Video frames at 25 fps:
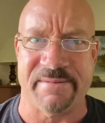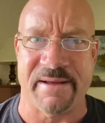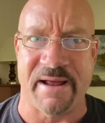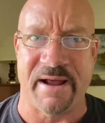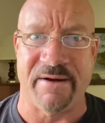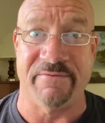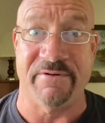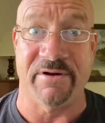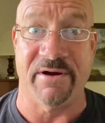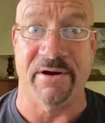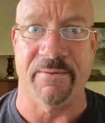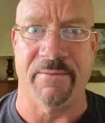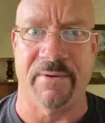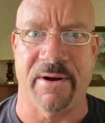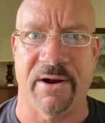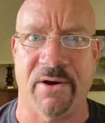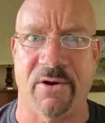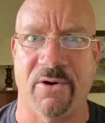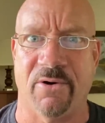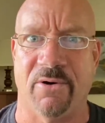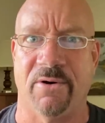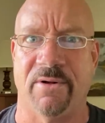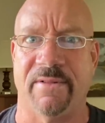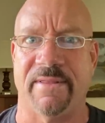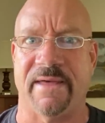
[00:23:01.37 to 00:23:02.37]
Man, I really want to
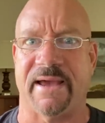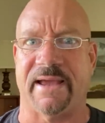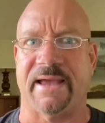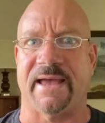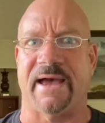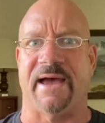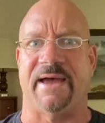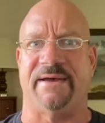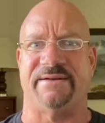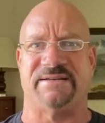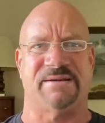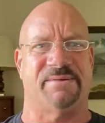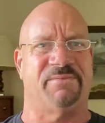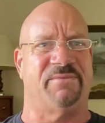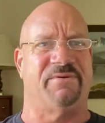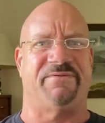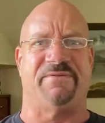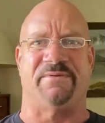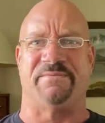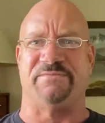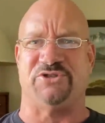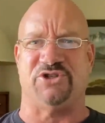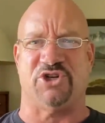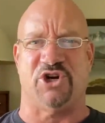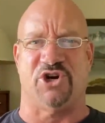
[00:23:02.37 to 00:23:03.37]
call that guy. Someone
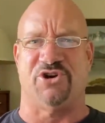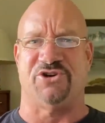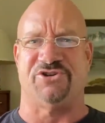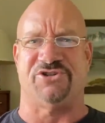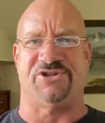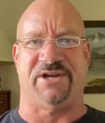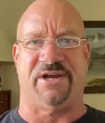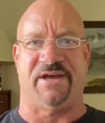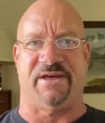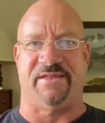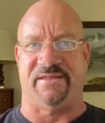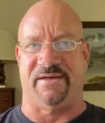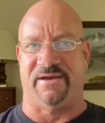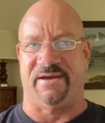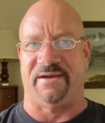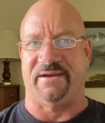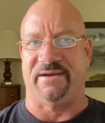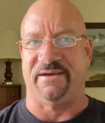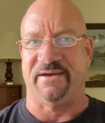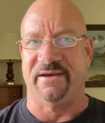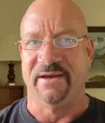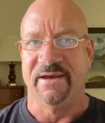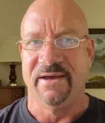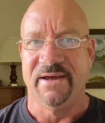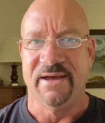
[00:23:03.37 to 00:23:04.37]
from Jersey, I
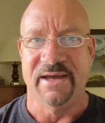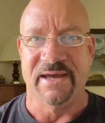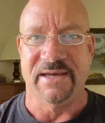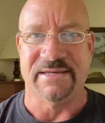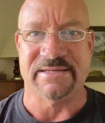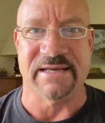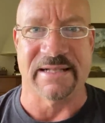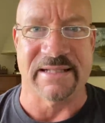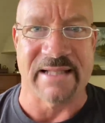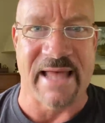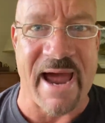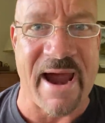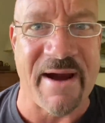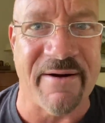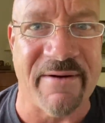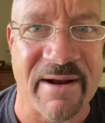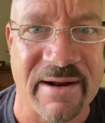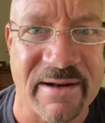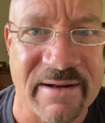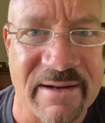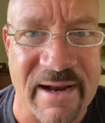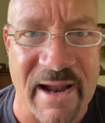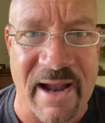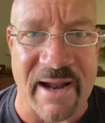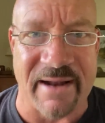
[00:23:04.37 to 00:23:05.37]
think. He said,
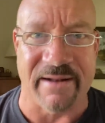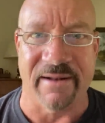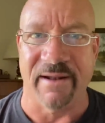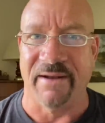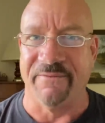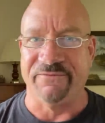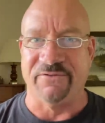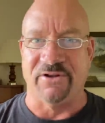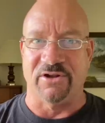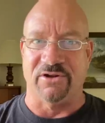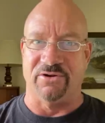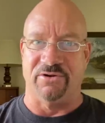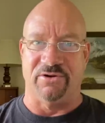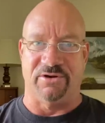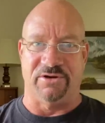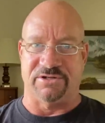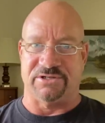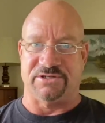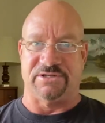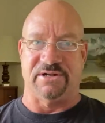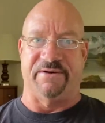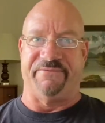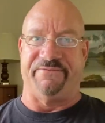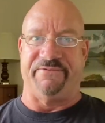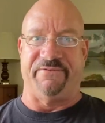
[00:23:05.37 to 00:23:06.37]
Larry, I'd love to do your
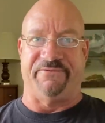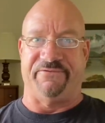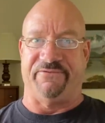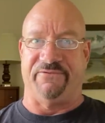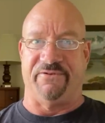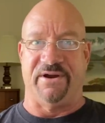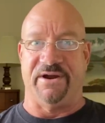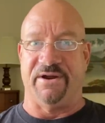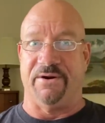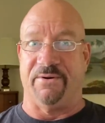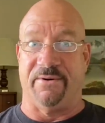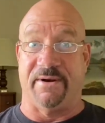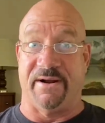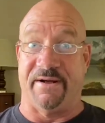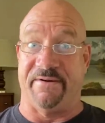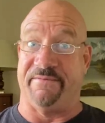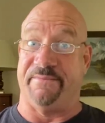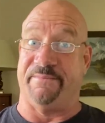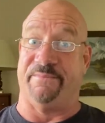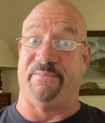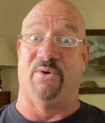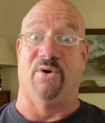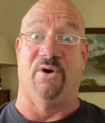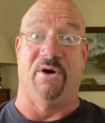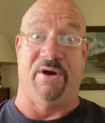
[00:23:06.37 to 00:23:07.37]
stuff for free or whatever.
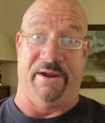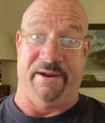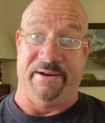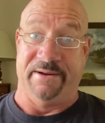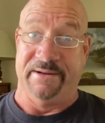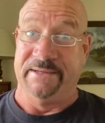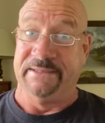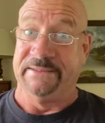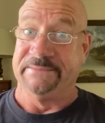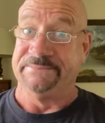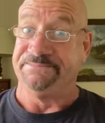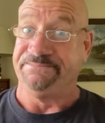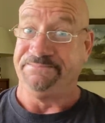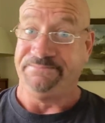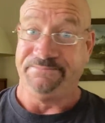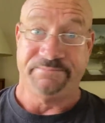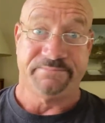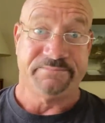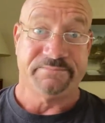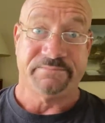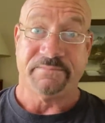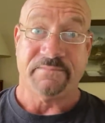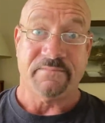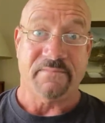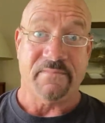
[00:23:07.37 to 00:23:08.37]
Boy,
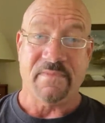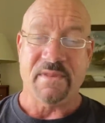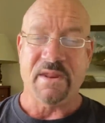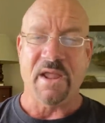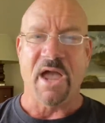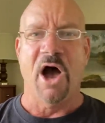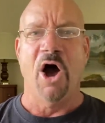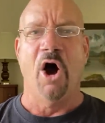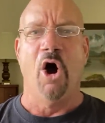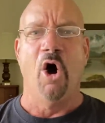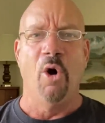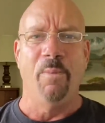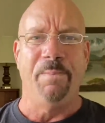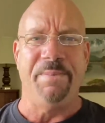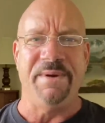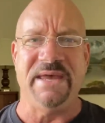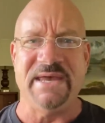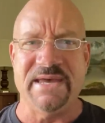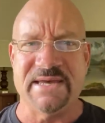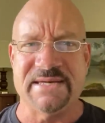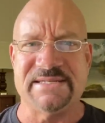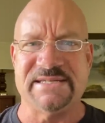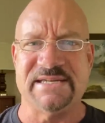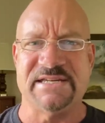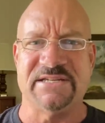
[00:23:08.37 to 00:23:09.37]
I hope he
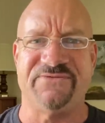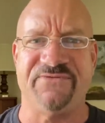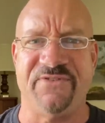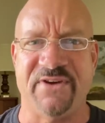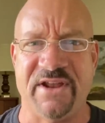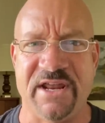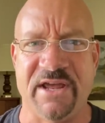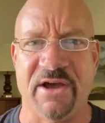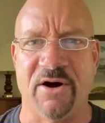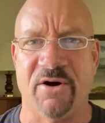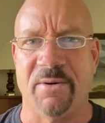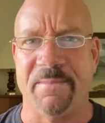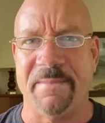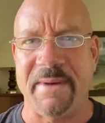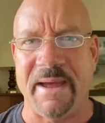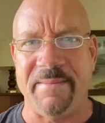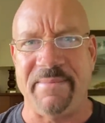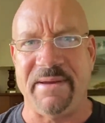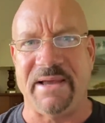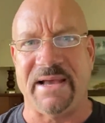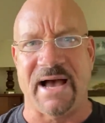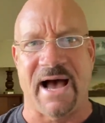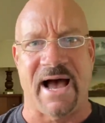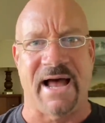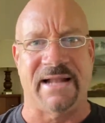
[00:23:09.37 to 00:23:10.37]
hears this video and
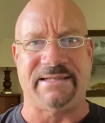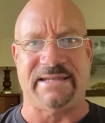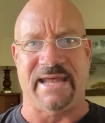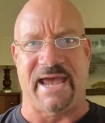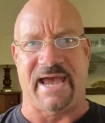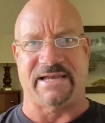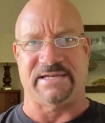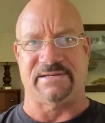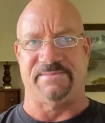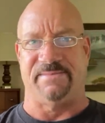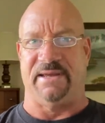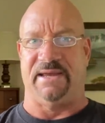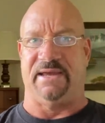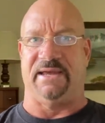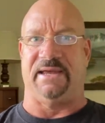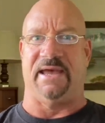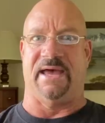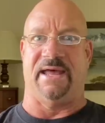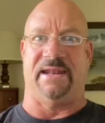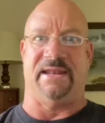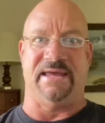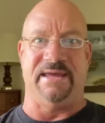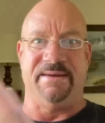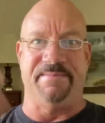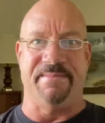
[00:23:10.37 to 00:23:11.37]
maybe contacts me
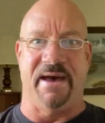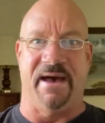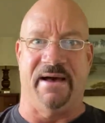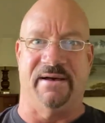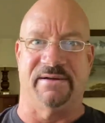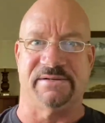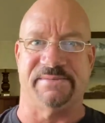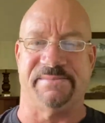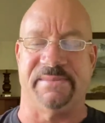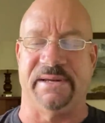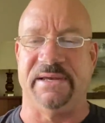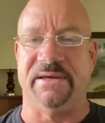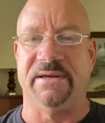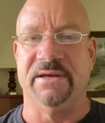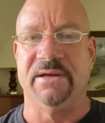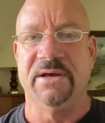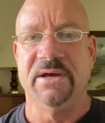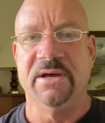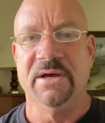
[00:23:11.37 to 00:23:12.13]
again, emails me.